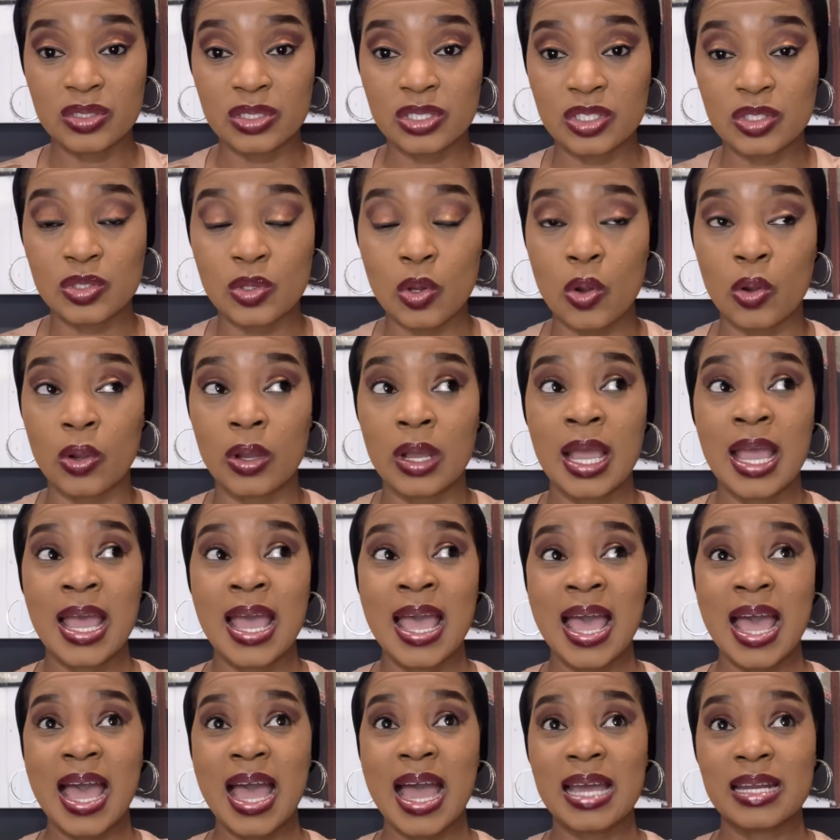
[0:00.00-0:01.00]
to the song.
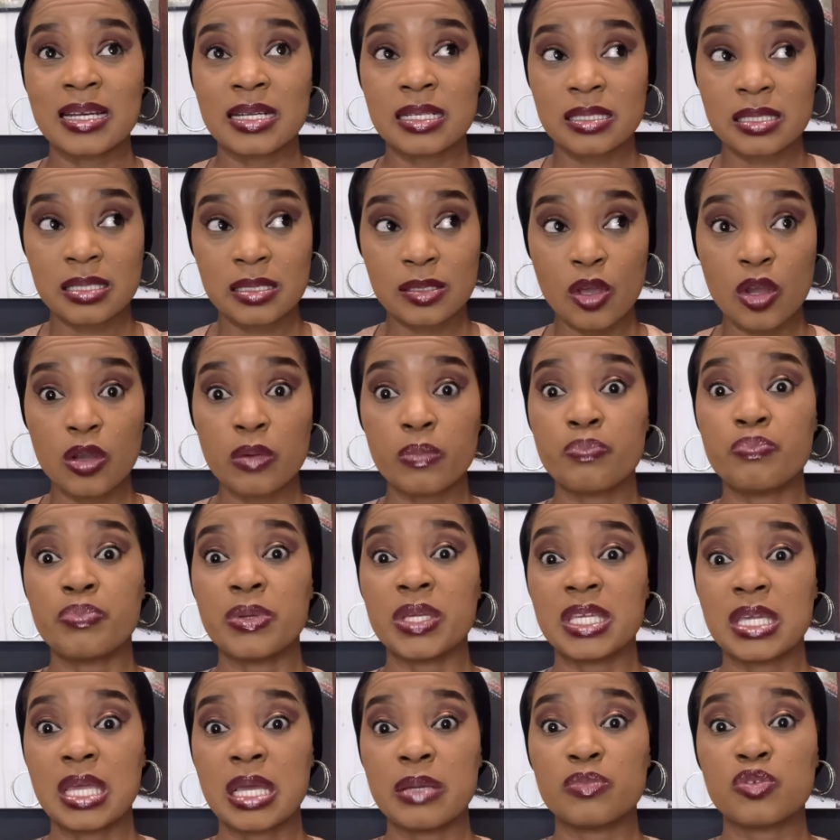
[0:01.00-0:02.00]
And the song
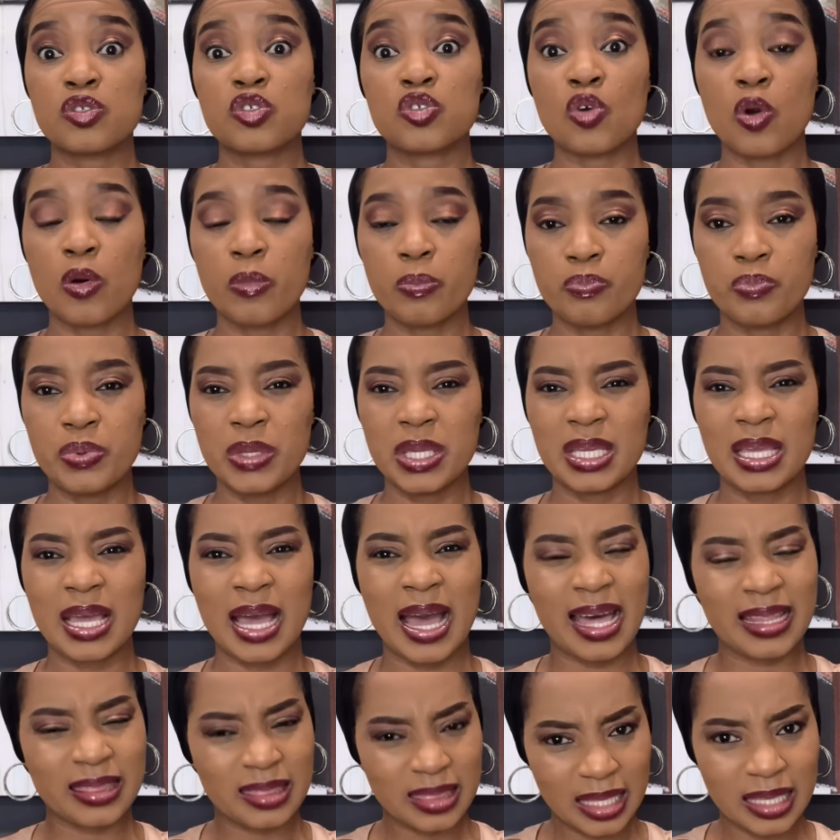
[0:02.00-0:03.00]
became so big.
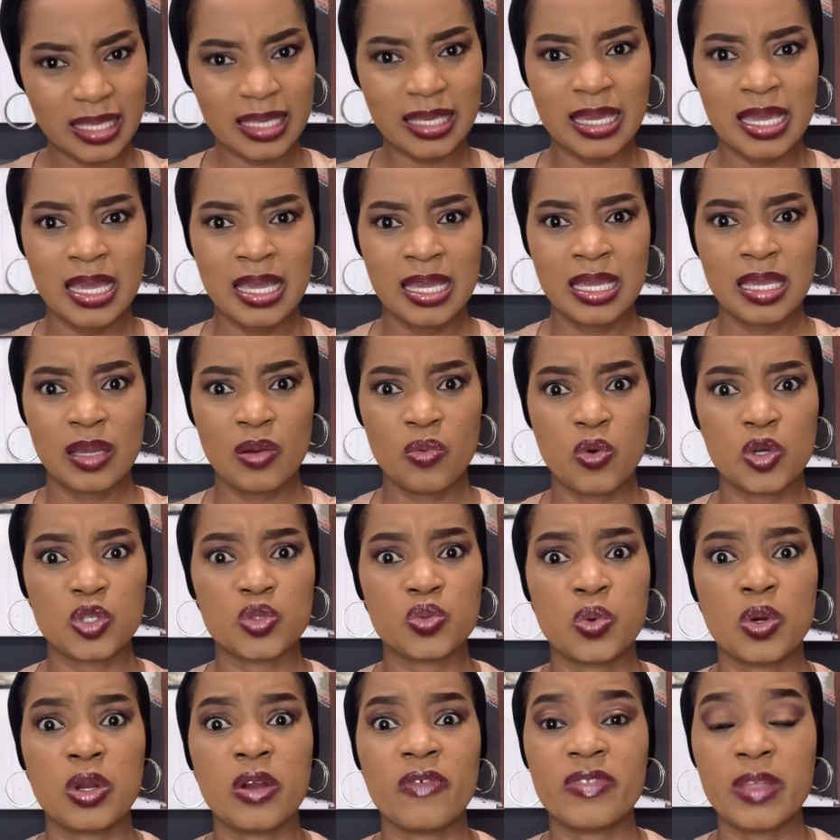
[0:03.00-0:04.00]
I think it was
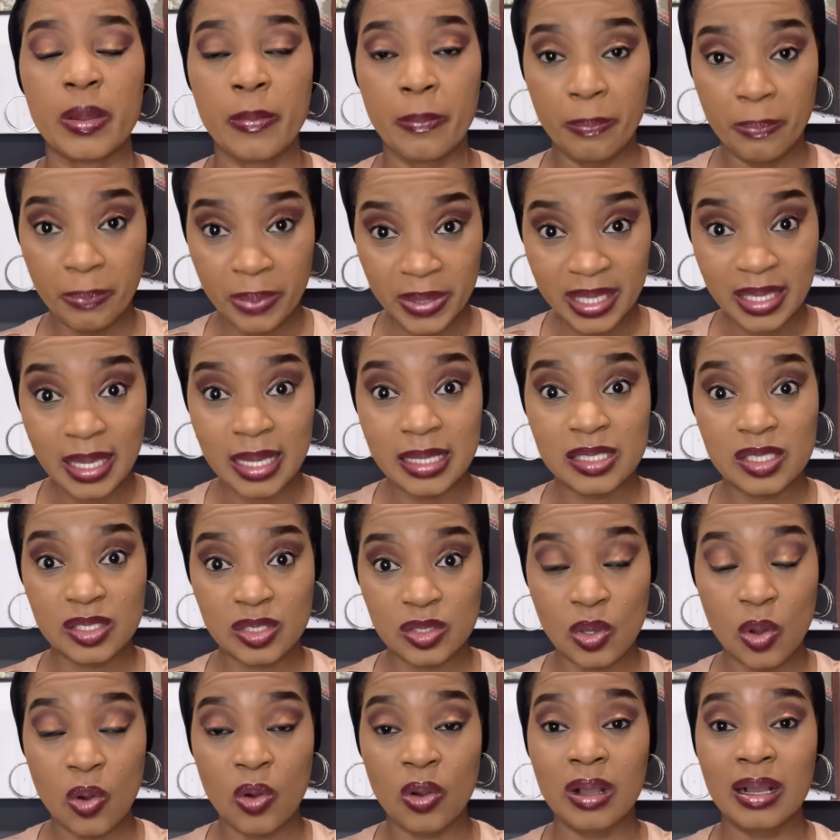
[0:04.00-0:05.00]
one of the biggest
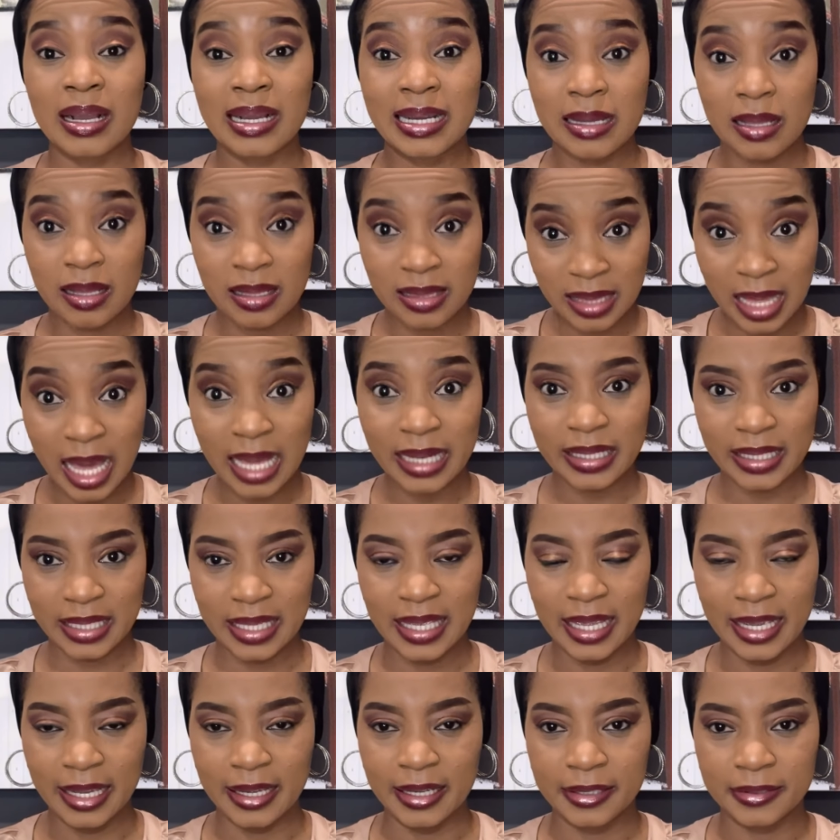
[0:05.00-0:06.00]
songs that
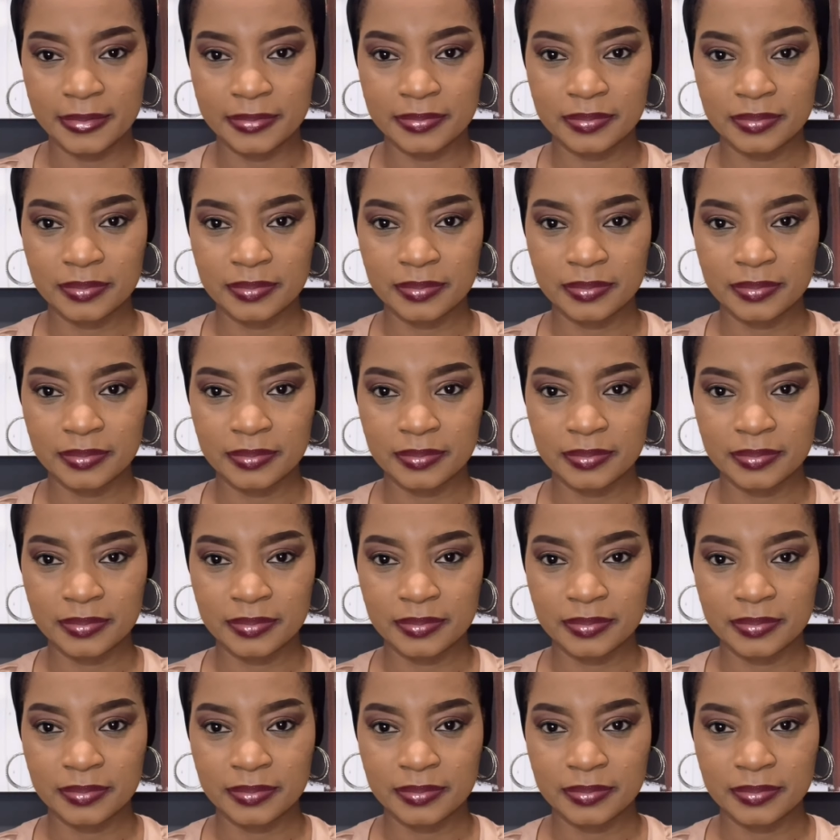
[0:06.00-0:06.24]
year.